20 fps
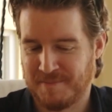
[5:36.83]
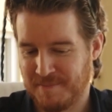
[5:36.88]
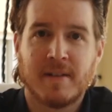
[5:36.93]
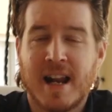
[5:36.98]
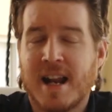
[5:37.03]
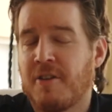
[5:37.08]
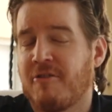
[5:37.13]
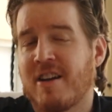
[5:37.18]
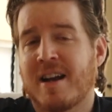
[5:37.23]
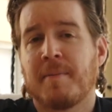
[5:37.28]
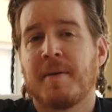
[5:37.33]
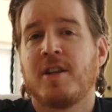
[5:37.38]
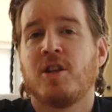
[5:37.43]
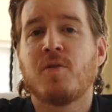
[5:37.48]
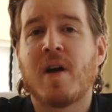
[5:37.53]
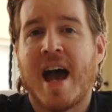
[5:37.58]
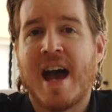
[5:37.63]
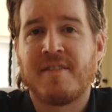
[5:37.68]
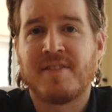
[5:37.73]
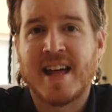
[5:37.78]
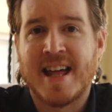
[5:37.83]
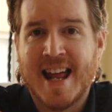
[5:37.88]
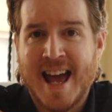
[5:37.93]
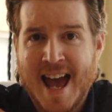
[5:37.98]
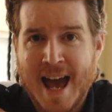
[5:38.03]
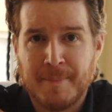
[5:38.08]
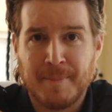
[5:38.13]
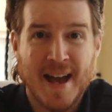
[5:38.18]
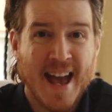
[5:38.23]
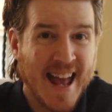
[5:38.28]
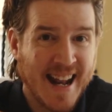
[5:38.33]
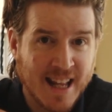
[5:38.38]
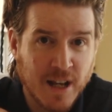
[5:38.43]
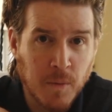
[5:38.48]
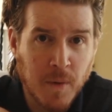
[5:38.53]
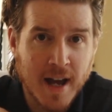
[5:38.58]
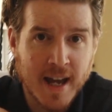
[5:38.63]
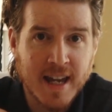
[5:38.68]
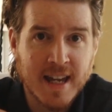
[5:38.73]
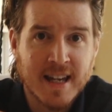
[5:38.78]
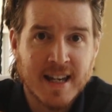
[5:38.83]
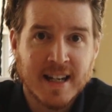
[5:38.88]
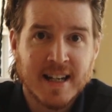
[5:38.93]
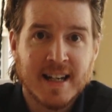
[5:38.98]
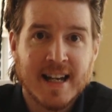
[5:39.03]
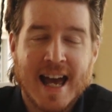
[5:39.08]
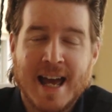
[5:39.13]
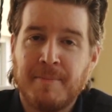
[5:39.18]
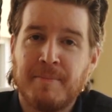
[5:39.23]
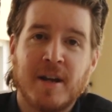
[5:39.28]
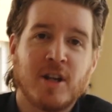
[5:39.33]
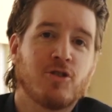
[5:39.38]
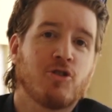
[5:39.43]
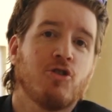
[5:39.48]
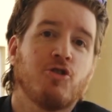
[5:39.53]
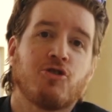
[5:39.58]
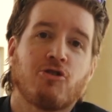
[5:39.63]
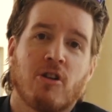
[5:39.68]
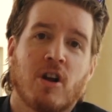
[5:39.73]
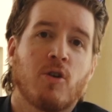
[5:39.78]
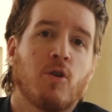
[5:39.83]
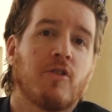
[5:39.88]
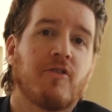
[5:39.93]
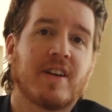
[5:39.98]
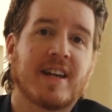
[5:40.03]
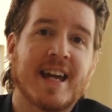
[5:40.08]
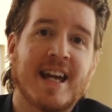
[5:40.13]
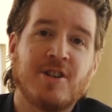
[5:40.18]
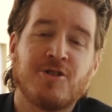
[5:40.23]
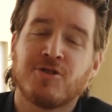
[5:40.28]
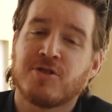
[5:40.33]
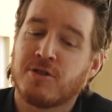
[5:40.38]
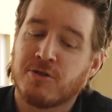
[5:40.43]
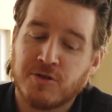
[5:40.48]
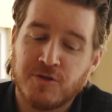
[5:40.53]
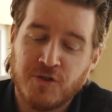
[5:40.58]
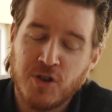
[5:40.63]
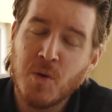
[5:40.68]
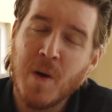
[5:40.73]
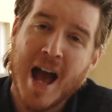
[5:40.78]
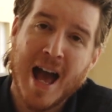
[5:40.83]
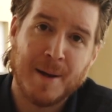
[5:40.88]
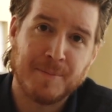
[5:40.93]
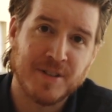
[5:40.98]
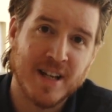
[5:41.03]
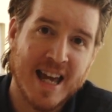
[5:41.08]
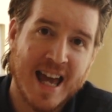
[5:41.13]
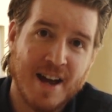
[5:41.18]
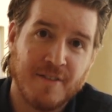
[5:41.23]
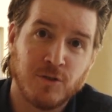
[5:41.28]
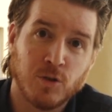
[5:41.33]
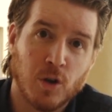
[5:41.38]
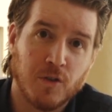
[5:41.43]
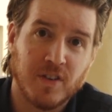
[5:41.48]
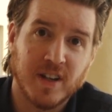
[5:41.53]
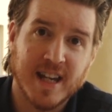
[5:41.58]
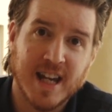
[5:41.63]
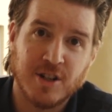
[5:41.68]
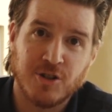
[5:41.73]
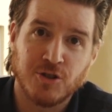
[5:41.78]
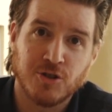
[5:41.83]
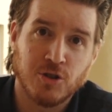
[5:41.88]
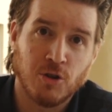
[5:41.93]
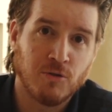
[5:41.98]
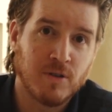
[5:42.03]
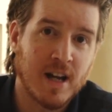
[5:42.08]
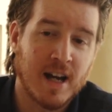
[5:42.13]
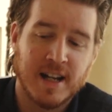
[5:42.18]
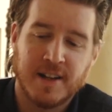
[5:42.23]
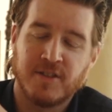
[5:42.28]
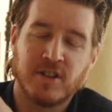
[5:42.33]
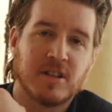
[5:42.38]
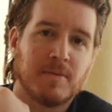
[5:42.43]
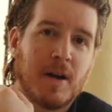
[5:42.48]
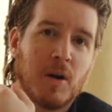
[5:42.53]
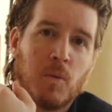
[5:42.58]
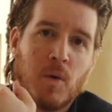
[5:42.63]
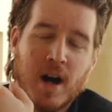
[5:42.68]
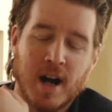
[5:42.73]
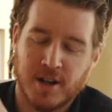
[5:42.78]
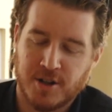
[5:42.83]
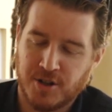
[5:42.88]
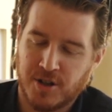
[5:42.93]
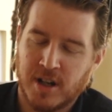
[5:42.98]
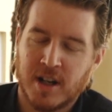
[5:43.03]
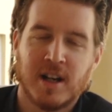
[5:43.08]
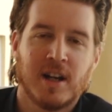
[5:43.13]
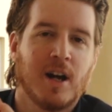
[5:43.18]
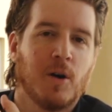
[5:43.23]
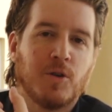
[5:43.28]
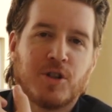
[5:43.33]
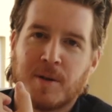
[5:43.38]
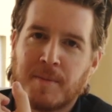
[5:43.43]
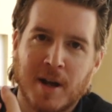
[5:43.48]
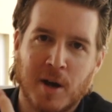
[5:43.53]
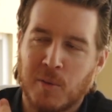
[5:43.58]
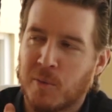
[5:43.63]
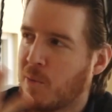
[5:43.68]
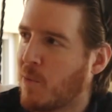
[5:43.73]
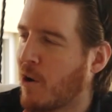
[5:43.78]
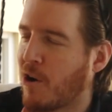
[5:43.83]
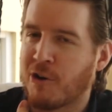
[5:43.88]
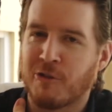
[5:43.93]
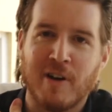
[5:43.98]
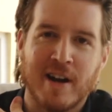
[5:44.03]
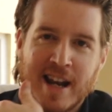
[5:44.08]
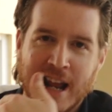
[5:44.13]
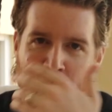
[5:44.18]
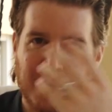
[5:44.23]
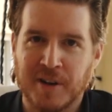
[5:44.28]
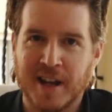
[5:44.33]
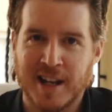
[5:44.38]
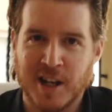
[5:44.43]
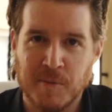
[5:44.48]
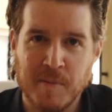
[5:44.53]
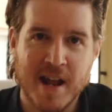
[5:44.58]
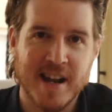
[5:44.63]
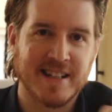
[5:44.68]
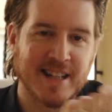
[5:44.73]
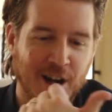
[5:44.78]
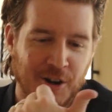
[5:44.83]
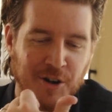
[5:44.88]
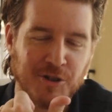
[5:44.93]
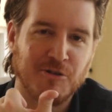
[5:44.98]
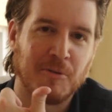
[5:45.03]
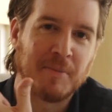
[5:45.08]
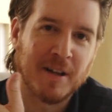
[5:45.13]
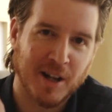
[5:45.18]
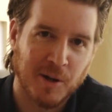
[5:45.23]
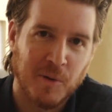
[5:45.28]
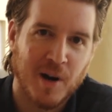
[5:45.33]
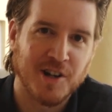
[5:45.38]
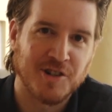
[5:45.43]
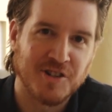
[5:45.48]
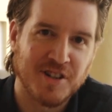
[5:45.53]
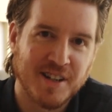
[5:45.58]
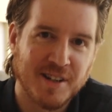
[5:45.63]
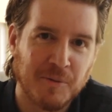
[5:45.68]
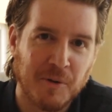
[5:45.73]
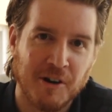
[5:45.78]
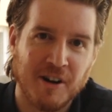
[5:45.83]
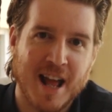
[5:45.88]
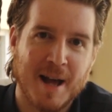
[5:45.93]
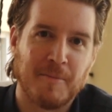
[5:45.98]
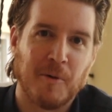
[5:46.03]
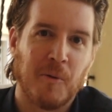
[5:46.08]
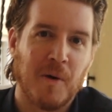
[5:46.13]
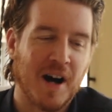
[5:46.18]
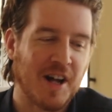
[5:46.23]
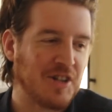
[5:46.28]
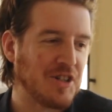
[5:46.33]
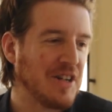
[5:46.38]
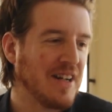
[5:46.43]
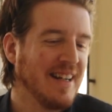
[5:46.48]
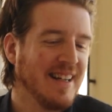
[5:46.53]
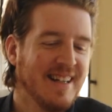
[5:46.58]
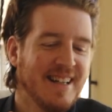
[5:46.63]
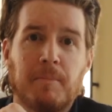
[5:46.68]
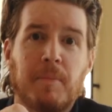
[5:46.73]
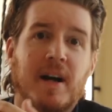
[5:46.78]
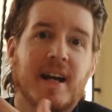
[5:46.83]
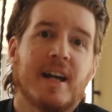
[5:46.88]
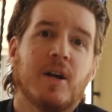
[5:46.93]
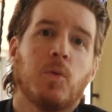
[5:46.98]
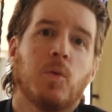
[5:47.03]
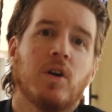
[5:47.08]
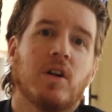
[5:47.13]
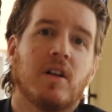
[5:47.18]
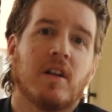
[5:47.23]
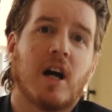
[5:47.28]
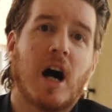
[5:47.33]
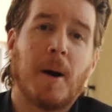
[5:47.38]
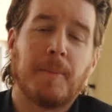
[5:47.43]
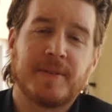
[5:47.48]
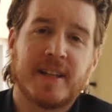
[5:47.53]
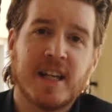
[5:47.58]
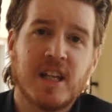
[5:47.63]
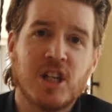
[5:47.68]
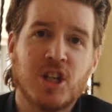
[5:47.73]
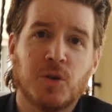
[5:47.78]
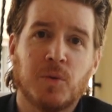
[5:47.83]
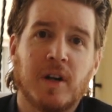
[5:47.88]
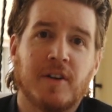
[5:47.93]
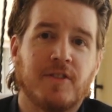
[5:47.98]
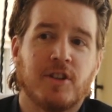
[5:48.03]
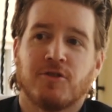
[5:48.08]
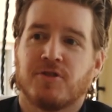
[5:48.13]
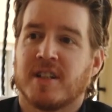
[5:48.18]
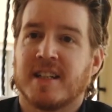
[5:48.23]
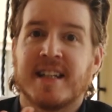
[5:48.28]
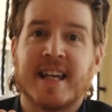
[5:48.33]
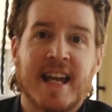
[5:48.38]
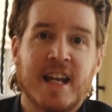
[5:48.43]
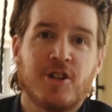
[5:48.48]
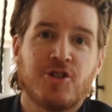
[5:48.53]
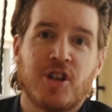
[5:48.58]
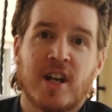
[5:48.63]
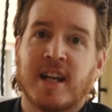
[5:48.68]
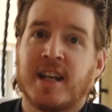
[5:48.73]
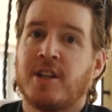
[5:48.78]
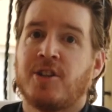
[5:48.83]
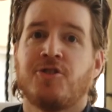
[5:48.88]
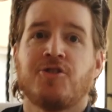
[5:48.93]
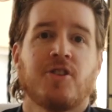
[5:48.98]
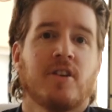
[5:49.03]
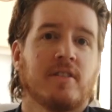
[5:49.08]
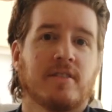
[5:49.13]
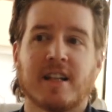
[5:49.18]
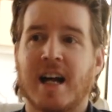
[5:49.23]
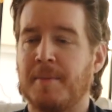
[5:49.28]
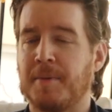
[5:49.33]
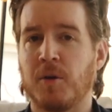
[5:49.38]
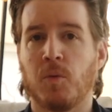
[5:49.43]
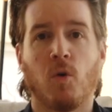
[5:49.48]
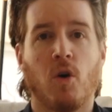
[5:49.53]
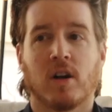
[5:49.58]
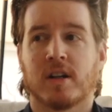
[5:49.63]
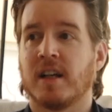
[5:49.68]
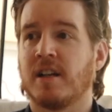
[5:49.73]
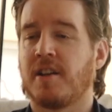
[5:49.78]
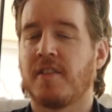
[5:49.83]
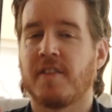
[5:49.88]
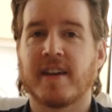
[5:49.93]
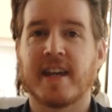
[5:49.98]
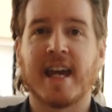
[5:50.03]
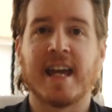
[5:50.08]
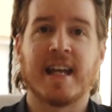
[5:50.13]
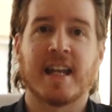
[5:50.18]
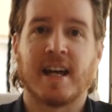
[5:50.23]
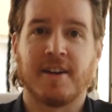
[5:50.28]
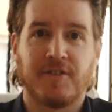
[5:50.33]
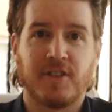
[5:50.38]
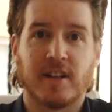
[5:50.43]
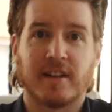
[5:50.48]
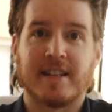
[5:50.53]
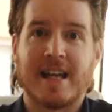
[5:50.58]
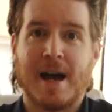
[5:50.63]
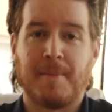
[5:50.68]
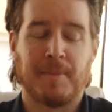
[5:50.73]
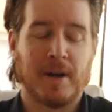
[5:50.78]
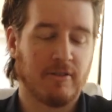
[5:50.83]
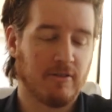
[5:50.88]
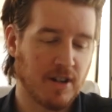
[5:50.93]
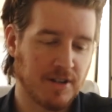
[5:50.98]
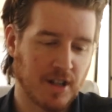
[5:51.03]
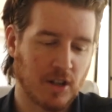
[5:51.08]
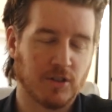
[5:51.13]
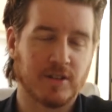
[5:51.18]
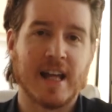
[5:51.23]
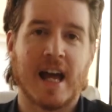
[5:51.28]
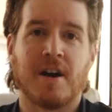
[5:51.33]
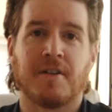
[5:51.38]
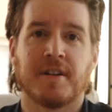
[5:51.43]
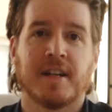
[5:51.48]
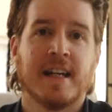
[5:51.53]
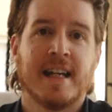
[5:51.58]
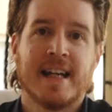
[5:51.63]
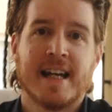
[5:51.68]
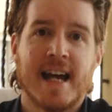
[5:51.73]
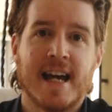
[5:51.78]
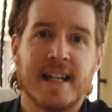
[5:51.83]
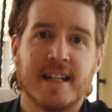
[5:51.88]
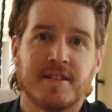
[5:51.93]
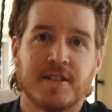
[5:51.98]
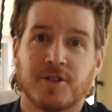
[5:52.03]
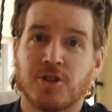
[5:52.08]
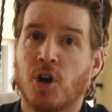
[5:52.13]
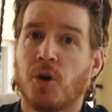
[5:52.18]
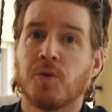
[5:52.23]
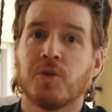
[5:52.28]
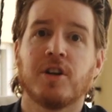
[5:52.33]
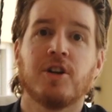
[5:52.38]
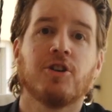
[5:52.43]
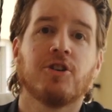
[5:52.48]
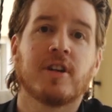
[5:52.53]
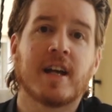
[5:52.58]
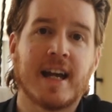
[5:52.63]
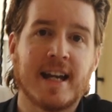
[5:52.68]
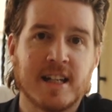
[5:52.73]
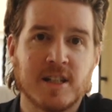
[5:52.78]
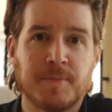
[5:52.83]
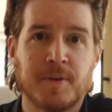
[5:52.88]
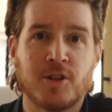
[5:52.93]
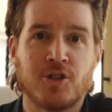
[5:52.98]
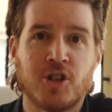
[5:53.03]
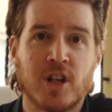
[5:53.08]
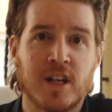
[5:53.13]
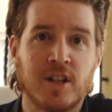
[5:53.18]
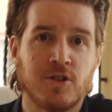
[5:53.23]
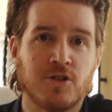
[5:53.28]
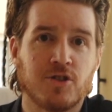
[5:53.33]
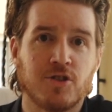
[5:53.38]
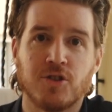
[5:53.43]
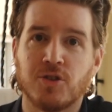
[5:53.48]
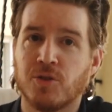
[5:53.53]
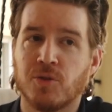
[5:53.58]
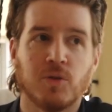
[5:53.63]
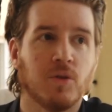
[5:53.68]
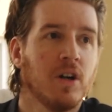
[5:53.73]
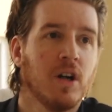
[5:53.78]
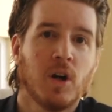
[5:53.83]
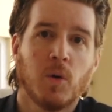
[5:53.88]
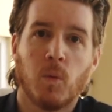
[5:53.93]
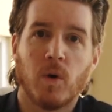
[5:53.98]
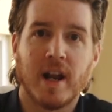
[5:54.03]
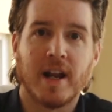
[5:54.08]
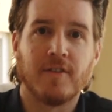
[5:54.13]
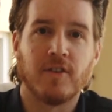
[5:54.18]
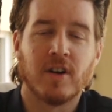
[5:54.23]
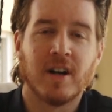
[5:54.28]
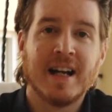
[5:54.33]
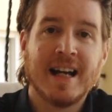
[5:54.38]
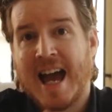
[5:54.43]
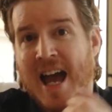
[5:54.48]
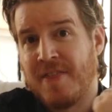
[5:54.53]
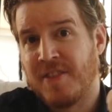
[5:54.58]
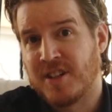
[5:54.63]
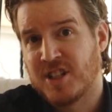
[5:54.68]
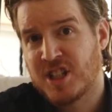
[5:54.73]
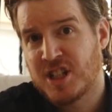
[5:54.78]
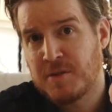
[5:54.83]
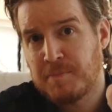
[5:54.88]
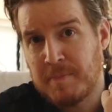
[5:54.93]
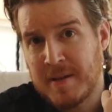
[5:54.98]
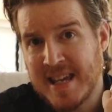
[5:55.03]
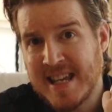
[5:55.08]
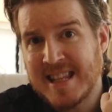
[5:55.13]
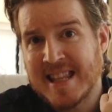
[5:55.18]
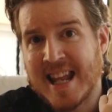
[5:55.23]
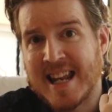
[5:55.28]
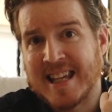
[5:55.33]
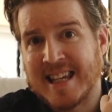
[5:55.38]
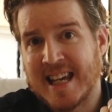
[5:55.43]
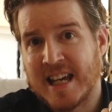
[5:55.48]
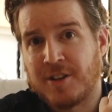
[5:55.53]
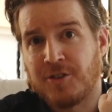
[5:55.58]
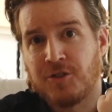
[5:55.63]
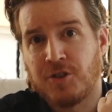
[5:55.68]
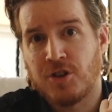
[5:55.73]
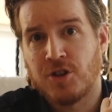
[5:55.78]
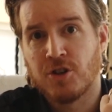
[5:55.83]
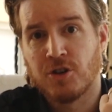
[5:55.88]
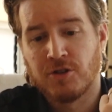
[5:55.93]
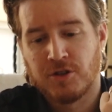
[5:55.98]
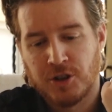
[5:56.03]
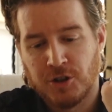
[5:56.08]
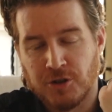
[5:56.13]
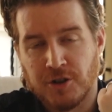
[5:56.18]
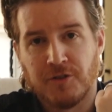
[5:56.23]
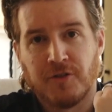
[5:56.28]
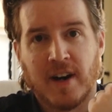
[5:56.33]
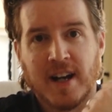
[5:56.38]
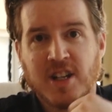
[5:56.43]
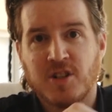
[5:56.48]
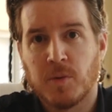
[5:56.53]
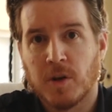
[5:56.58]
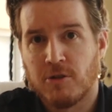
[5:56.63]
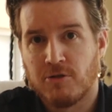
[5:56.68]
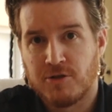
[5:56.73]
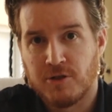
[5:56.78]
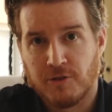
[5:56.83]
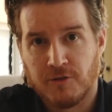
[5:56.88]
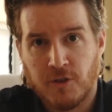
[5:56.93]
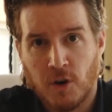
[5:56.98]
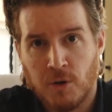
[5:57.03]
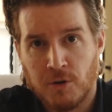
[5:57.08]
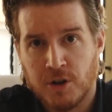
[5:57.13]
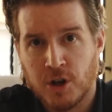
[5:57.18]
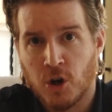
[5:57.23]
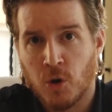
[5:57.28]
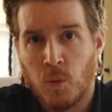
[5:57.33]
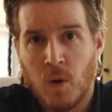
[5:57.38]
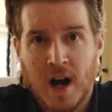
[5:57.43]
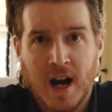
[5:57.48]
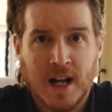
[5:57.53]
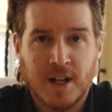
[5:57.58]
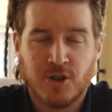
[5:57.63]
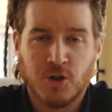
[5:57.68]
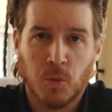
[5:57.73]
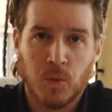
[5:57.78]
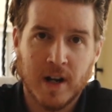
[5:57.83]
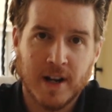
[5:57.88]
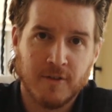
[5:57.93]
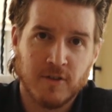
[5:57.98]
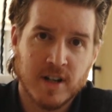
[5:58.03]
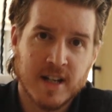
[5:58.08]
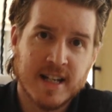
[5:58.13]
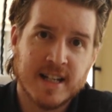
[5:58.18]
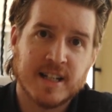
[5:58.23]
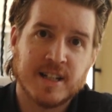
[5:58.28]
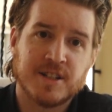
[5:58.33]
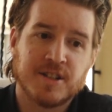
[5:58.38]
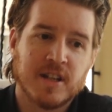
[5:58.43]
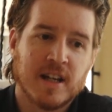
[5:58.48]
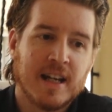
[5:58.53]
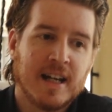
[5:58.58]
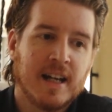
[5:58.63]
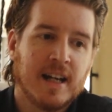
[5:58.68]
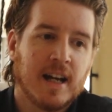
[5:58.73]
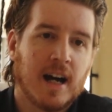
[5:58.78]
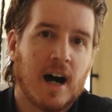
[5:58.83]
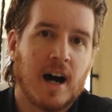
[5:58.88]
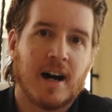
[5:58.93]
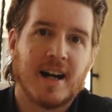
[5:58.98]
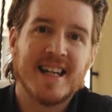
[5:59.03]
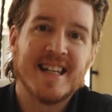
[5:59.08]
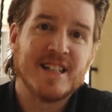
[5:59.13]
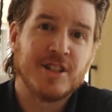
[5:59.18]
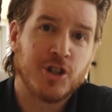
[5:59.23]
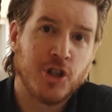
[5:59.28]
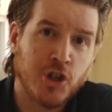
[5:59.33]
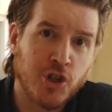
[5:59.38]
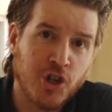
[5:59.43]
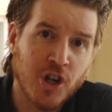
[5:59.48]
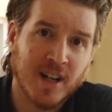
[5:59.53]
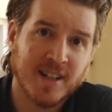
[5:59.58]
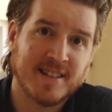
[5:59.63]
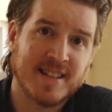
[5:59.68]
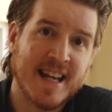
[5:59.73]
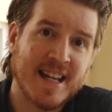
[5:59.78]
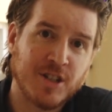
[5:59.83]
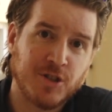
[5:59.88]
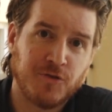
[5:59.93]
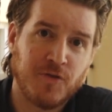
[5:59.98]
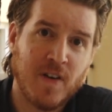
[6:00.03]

And I recommend you have that app anyway, and make sure you turn on notifications. There's few apps I have notifications turned on, even to my watch, which I'm not wearing right now. Again, humanitarian trip, I'm not gonna wear an Apple Watch. But it will update you if there's a gate change. I'll be walking to the gate and I feel a tap on my wrist, I look down and it says, oh, your gate has been changed to whatever. And the speed that it gets to your device, whether it's your phone or your watch or whatever it is just as